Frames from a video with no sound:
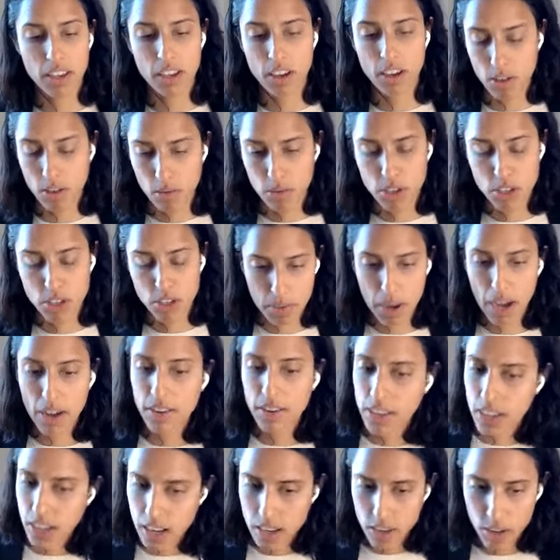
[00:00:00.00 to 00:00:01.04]
you know, which is
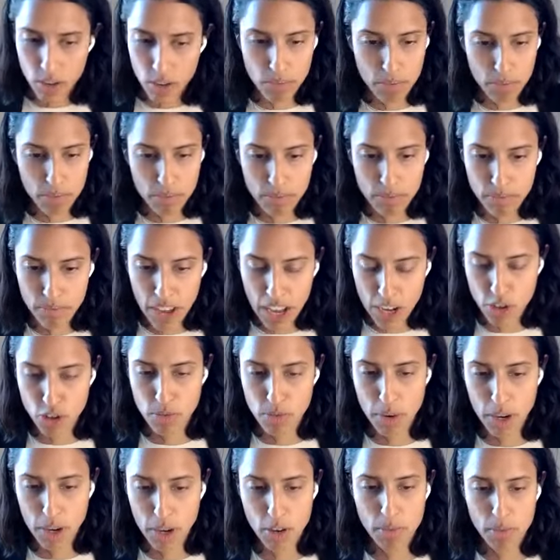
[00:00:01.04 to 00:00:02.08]
about again your
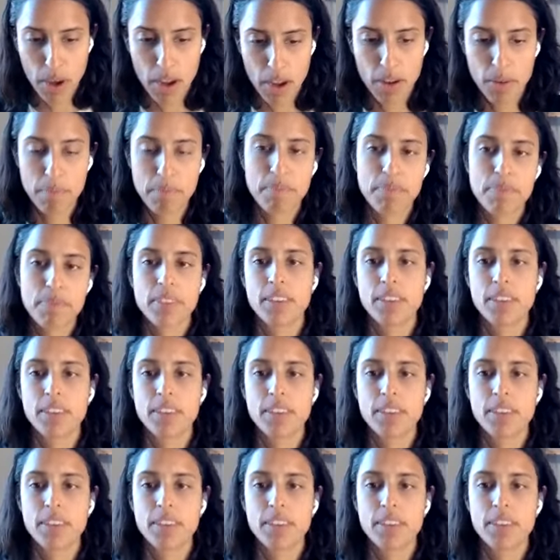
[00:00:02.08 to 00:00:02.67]
vaginal microbiome